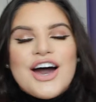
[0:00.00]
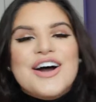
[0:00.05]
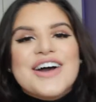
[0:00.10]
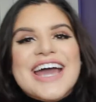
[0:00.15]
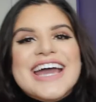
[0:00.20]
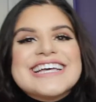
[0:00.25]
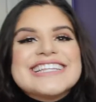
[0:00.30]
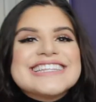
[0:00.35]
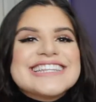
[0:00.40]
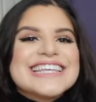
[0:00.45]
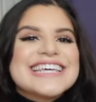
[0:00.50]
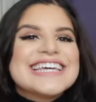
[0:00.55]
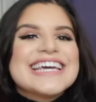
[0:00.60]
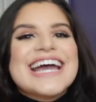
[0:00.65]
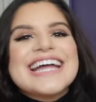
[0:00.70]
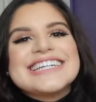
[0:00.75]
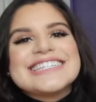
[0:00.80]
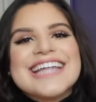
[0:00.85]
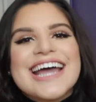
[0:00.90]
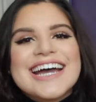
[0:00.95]
Okay,
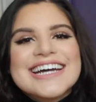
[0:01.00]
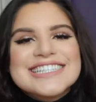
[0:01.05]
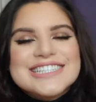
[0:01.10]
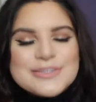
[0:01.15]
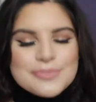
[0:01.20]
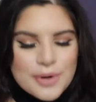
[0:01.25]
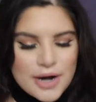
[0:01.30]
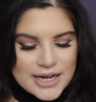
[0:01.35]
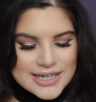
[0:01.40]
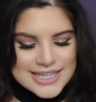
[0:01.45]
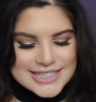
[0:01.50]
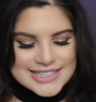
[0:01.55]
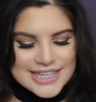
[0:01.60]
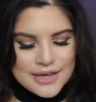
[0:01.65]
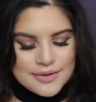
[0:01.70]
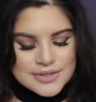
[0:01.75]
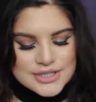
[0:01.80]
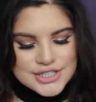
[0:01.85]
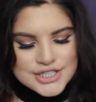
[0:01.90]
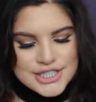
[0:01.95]
the next product
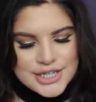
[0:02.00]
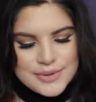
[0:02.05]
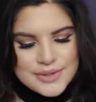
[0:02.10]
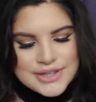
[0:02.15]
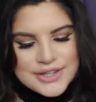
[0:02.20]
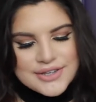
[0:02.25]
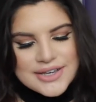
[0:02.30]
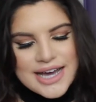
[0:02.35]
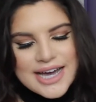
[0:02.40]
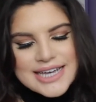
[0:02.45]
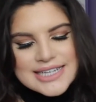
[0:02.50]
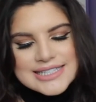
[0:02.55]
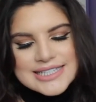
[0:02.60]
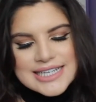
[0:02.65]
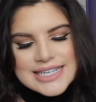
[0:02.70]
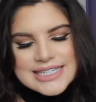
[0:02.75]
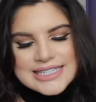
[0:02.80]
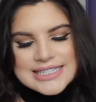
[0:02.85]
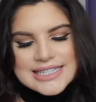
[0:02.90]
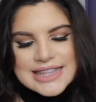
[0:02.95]
I want to share with you guys
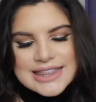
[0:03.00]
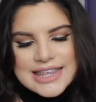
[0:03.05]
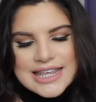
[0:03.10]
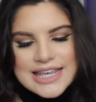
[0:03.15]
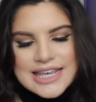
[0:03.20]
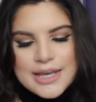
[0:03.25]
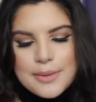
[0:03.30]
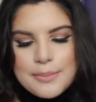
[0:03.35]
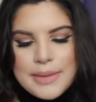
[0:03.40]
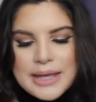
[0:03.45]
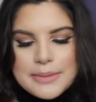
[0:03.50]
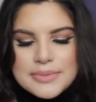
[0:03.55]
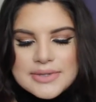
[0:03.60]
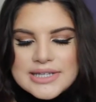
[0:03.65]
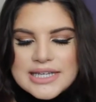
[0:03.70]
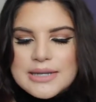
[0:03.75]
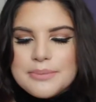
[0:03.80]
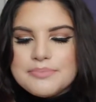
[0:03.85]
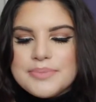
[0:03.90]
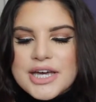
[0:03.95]
is the
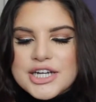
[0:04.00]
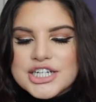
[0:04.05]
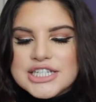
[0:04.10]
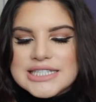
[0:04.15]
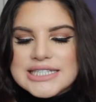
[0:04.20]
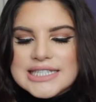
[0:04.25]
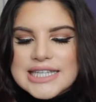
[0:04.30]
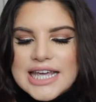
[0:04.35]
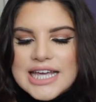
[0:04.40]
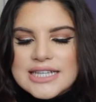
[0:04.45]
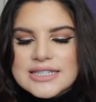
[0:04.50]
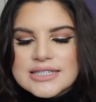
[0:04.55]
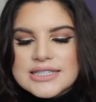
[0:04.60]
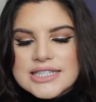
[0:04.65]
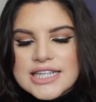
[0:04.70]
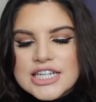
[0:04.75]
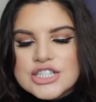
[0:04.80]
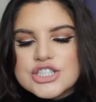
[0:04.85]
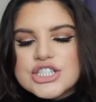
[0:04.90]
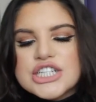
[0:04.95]
Maybelline Better Skin
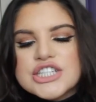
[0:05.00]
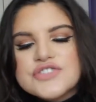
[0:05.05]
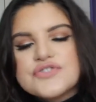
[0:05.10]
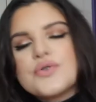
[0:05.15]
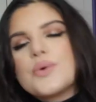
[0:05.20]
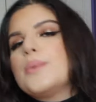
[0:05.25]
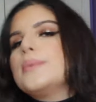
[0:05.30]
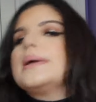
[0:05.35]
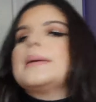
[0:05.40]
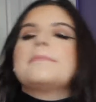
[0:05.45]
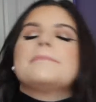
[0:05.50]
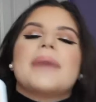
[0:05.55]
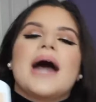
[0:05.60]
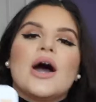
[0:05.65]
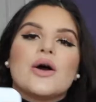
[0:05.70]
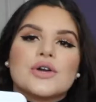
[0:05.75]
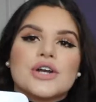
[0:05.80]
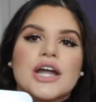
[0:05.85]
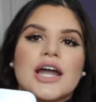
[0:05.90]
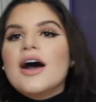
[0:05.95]
Skin Transforming
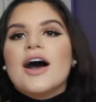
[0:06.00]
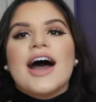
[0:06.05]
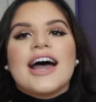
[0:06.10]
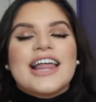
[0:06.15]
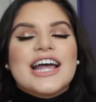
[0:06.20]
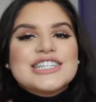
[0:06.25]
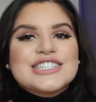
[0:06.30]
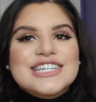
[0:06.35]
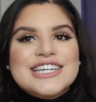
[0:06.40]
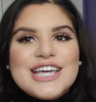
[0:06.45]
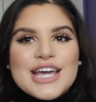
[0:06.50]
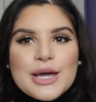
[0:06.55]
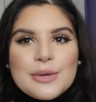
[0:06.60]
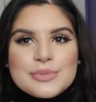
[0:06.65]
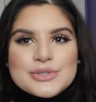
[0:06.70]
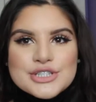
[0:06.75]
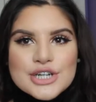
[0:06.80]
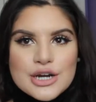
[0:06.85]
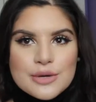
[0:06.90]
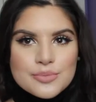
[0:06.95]
Powder. I like to
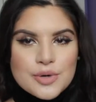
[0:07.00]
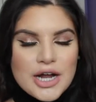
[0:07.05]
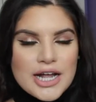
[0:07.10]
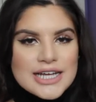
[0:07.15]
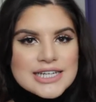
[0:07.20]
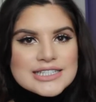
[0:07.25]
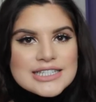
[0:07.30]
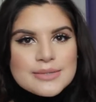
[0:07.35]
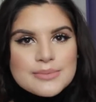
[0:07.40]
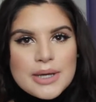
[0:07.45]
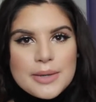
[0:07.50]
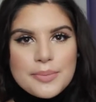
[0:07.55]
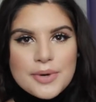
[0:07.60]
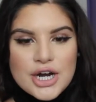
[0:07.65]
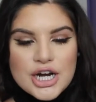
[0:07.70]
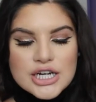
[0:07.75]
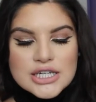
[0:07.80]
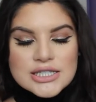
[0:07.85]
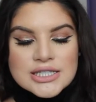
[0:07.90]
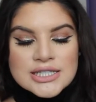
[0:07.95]
keep certain products in my
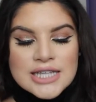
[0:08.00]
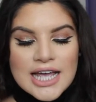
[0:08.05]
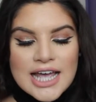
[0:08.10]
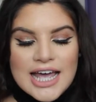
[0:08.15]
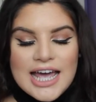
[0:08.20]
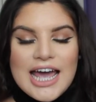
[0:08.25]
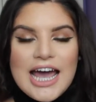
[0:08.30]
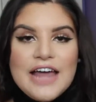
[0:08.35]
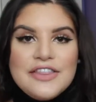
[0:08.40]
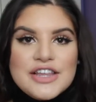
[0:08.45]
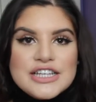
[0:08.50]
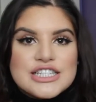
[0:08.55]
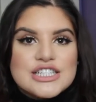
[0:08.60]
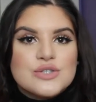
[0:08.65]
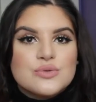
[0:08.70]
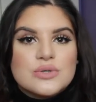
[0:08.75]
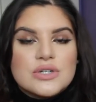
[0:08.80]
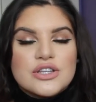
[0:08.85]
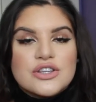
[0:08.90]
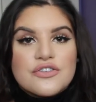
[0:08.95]
purse, and this
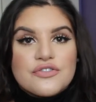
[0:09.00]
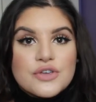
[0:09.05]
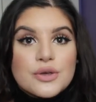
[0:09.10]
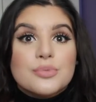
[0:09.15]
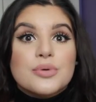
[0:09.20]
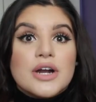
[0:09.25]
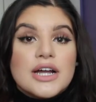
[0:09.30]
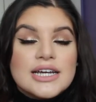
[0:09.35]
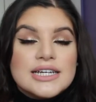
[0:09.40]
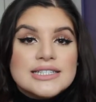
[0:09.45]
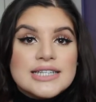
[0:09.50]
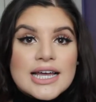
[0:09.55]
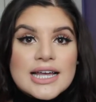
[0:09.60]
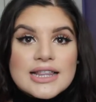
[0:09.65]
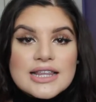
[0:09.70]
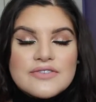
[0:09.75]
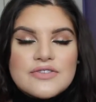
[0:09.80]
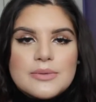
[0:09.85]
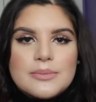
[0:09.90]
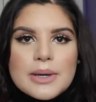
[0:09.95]
is one of the few products
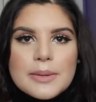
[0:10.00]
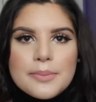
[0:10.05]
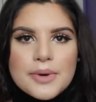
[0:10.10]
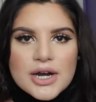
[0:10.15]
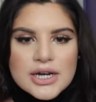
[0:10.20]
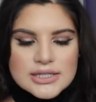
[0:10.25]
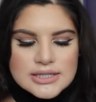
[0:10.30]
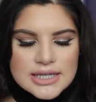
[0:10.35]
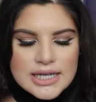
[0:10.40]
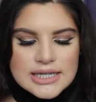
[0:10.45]
I leave in my purse.